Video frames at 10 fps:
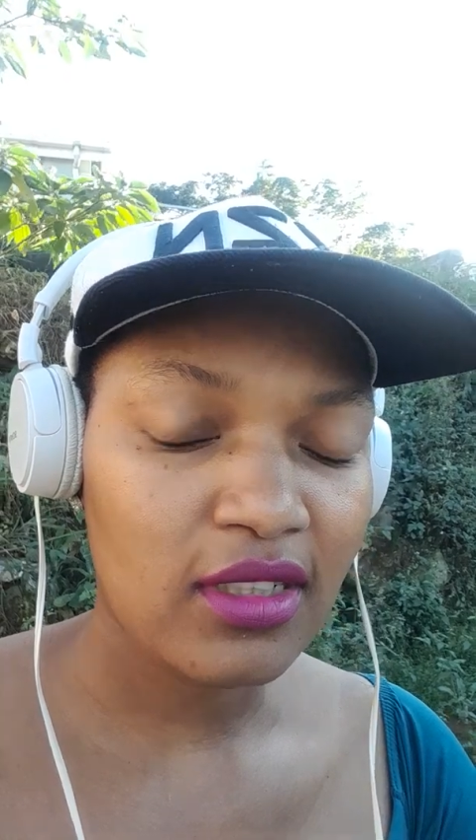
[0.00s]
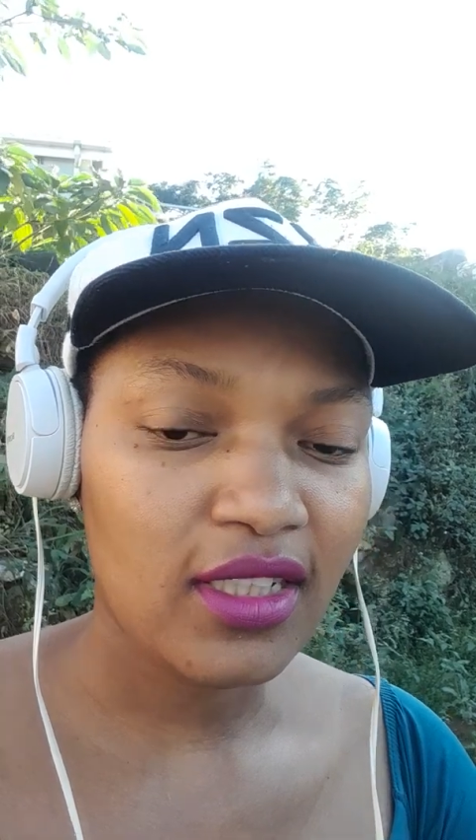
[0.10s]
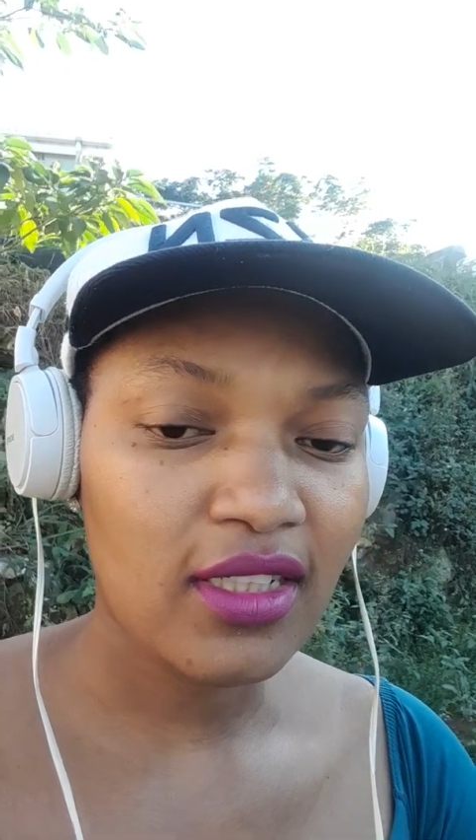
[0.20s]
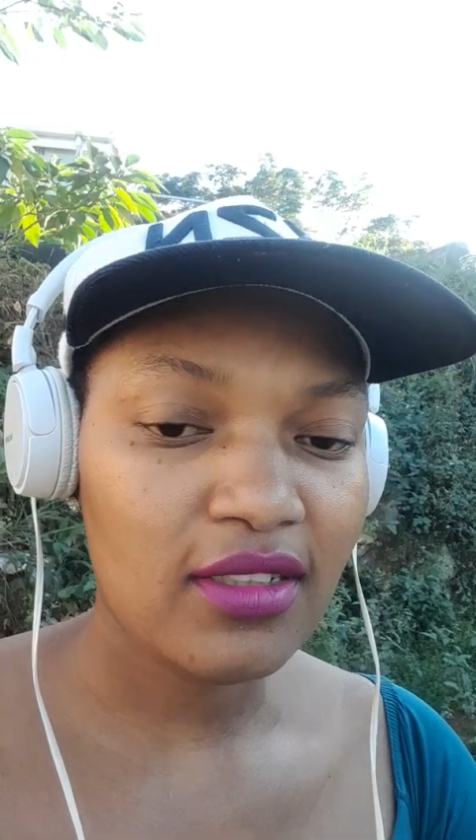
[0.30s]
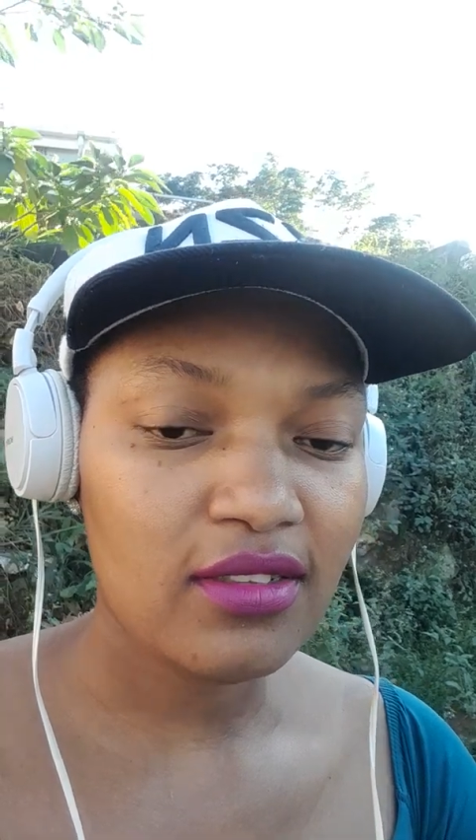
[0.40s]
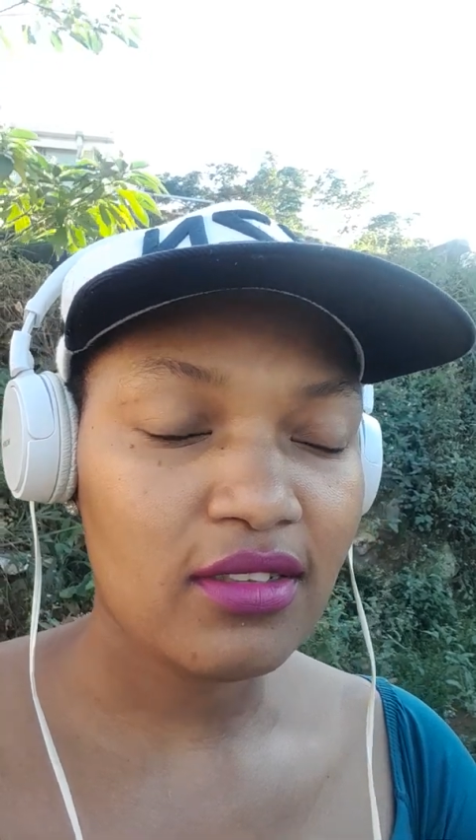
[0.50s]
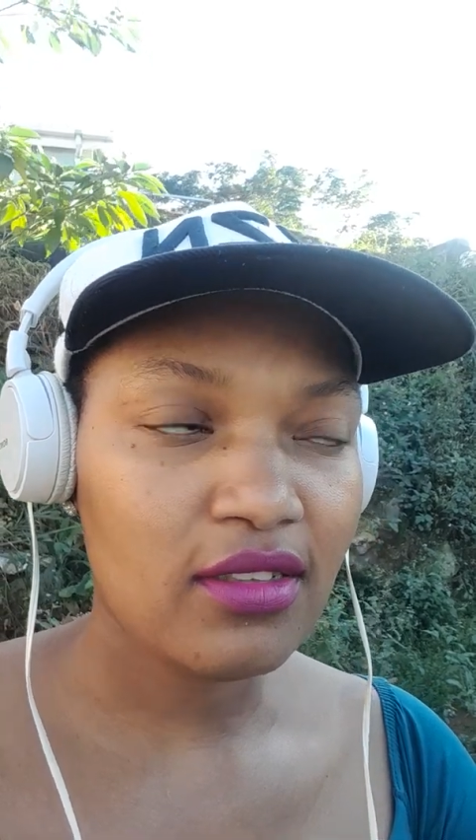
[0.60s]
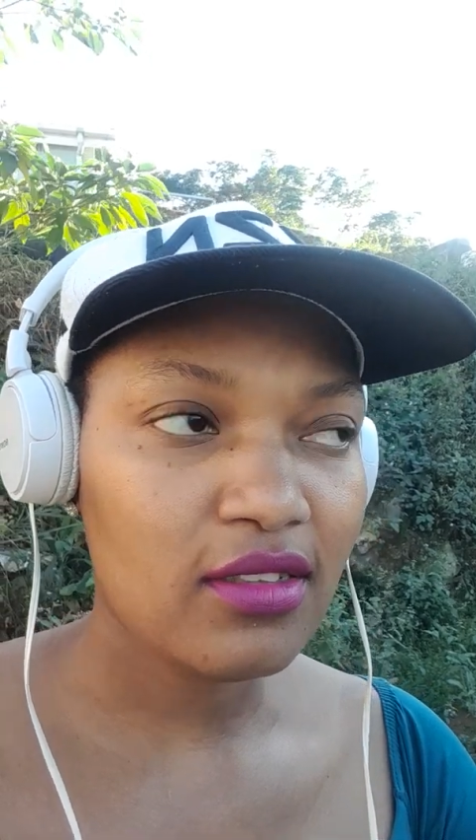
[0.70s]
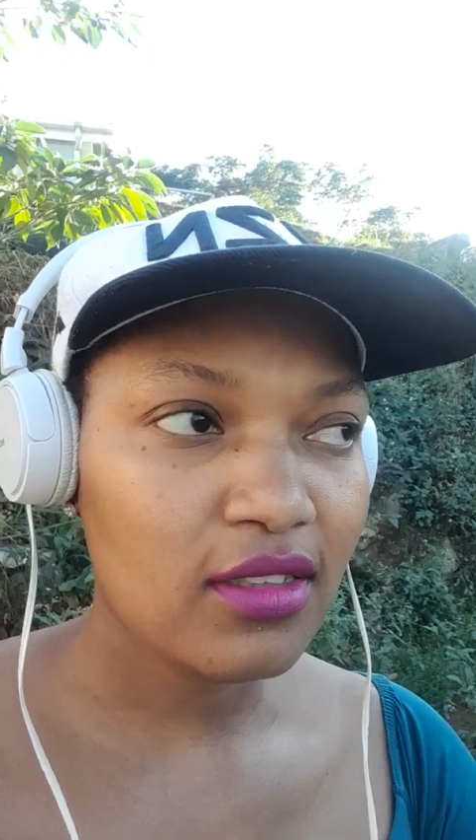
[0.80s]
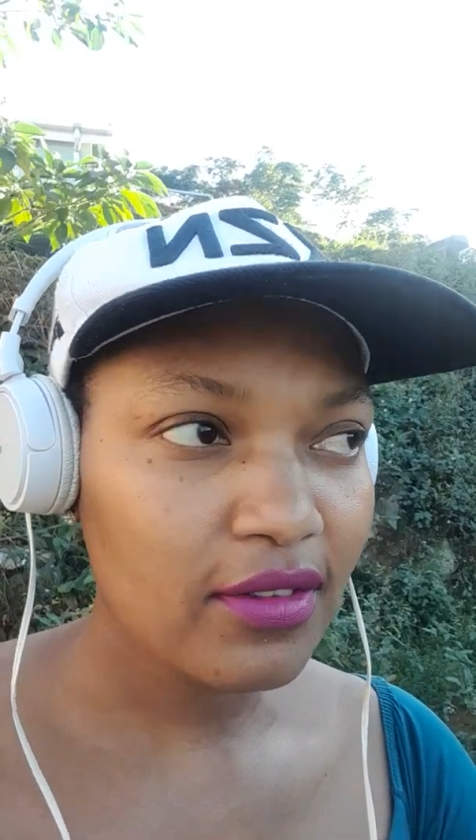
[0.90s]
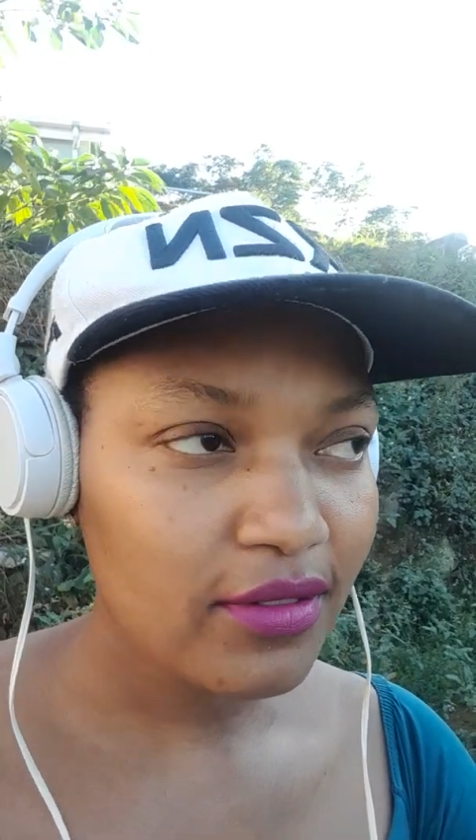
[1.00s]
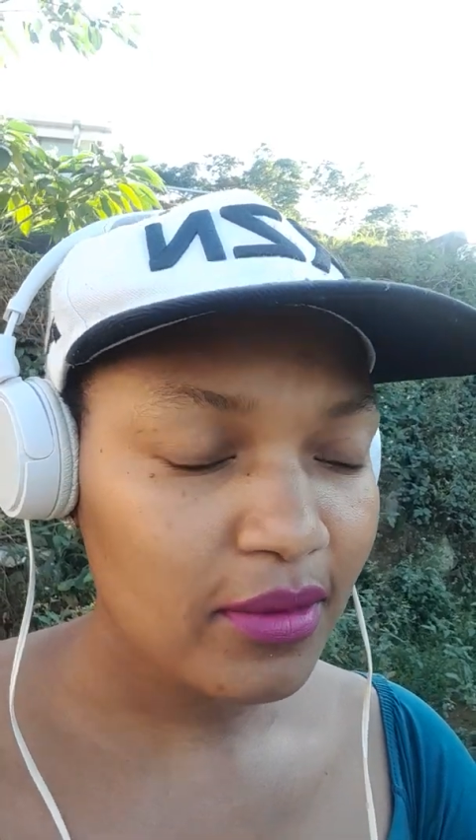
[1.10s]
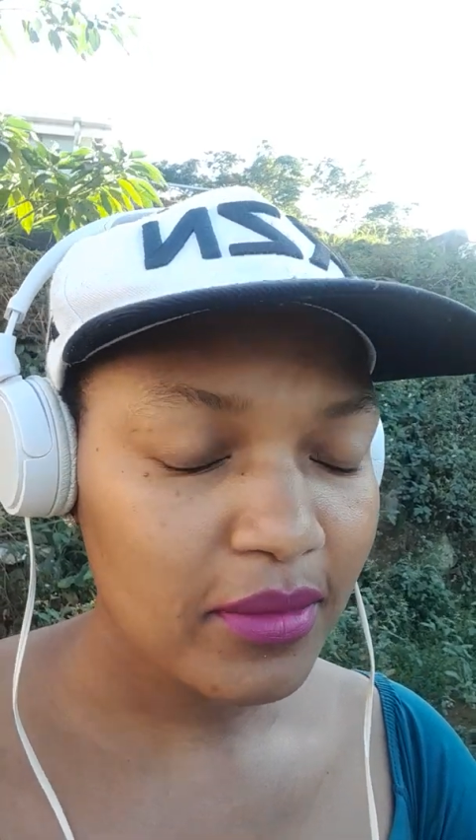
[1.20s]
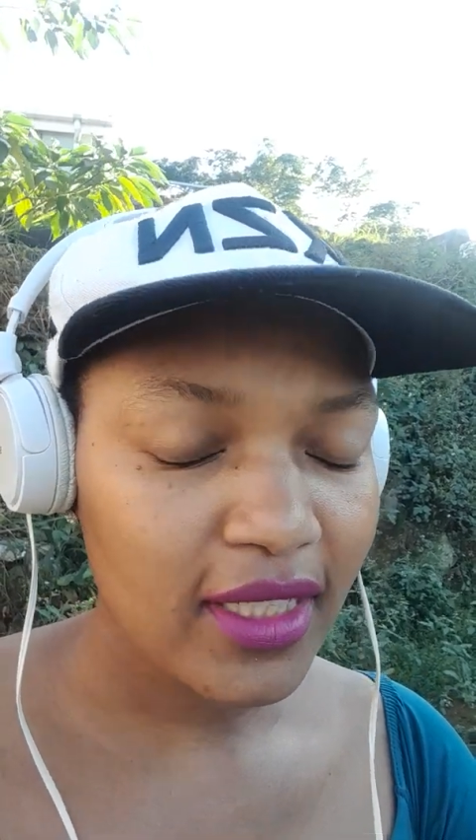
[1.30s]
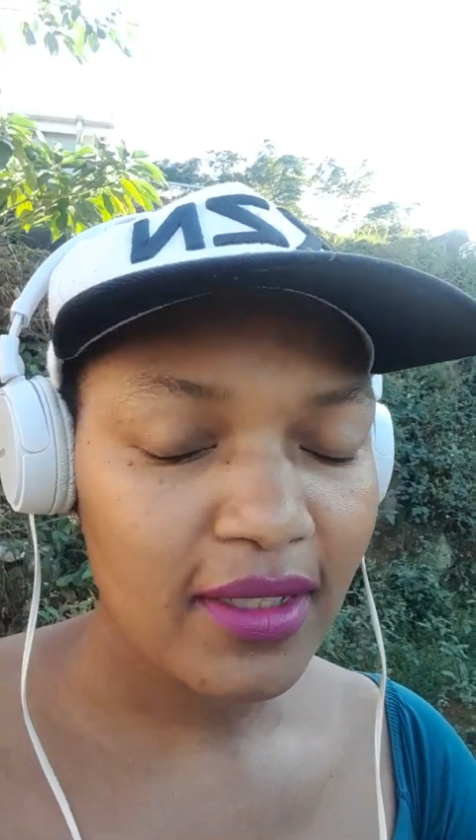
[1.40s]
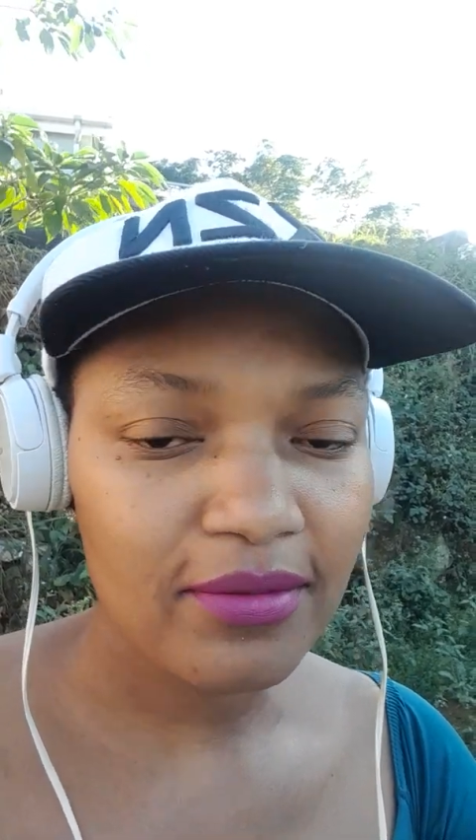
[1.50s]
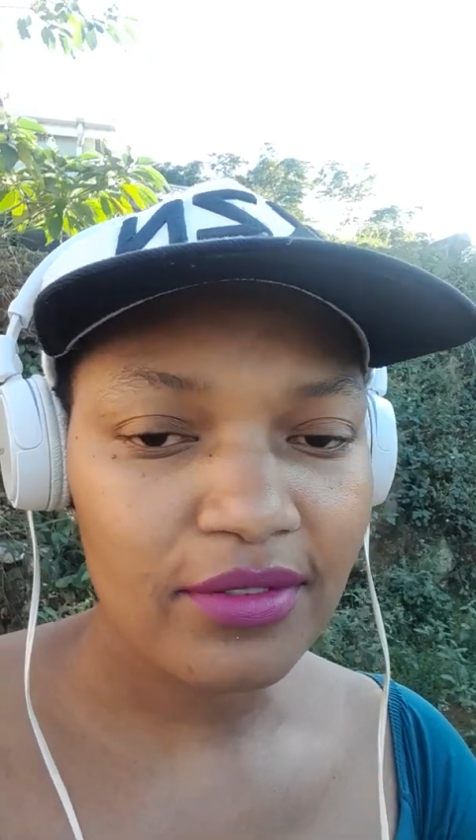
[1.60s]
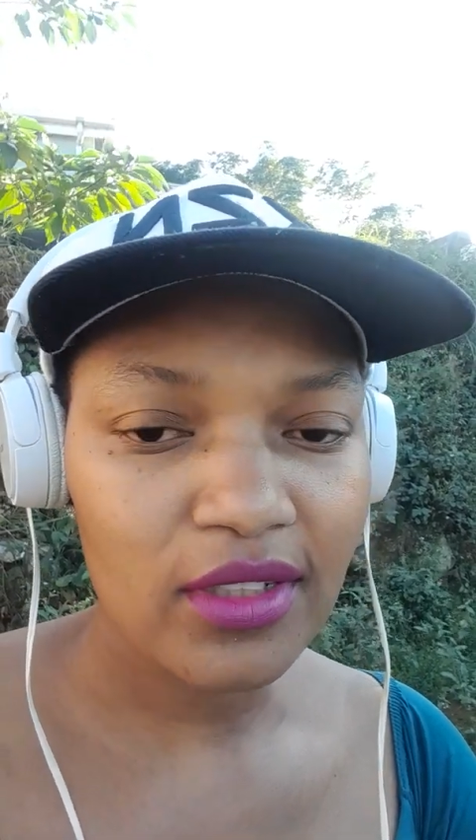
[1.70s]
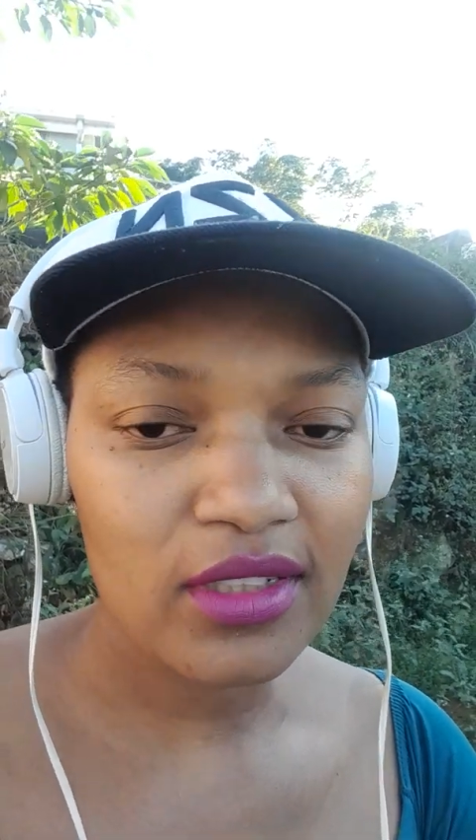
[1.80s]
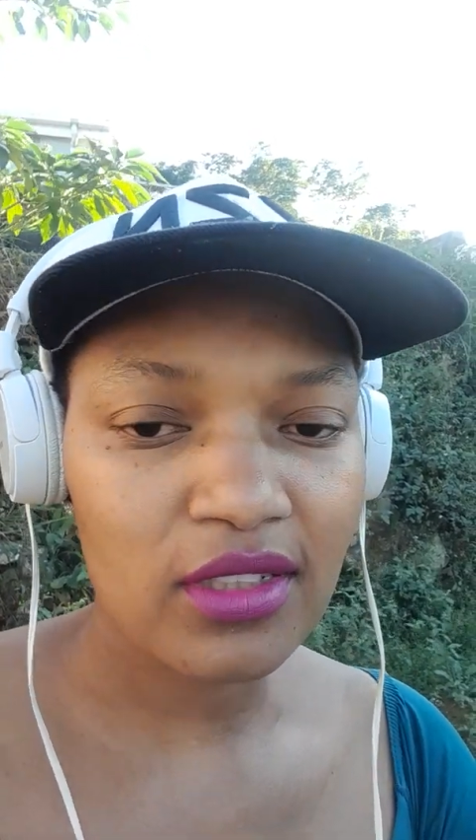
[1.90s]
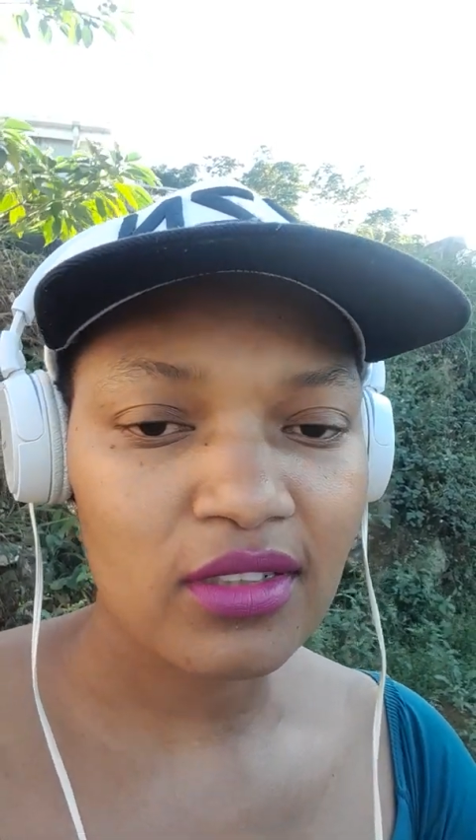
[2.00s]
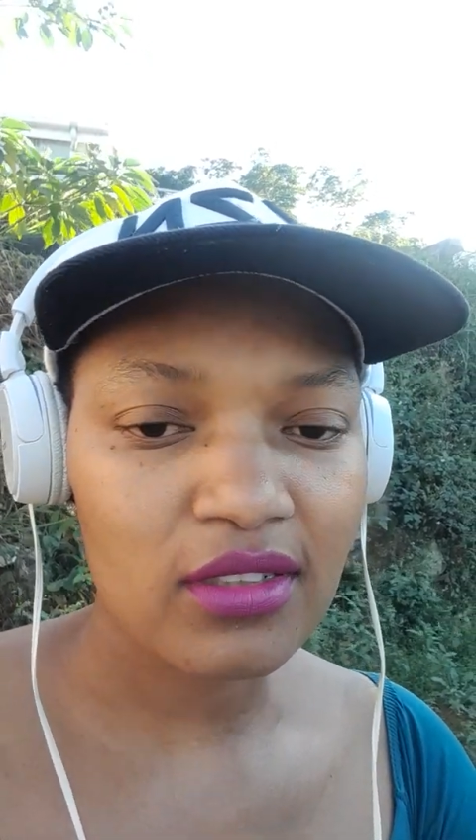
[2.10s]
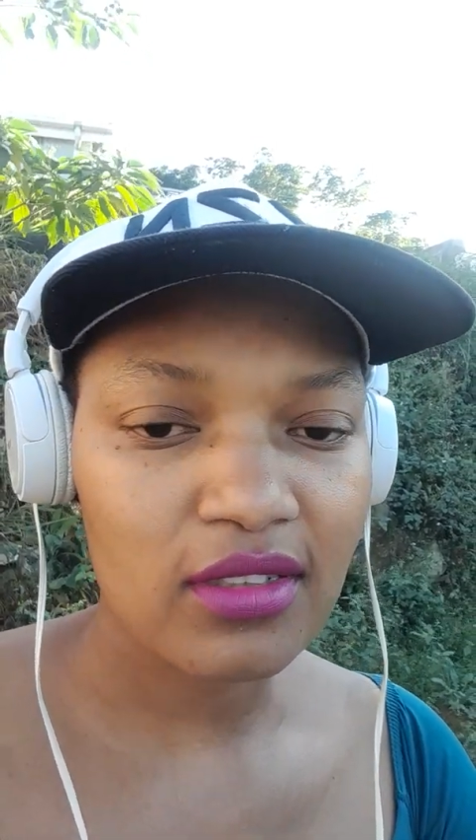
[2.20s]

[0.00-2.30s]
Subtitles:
and give them comfort.